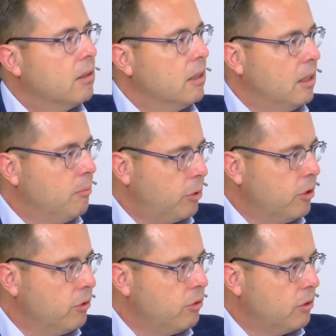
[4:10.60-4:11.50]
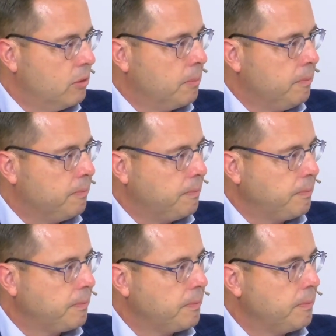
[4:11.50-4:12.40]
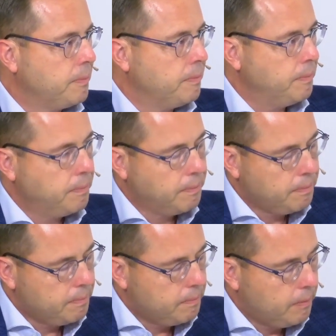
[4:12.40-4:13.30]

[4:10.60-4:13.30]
the vision of nodes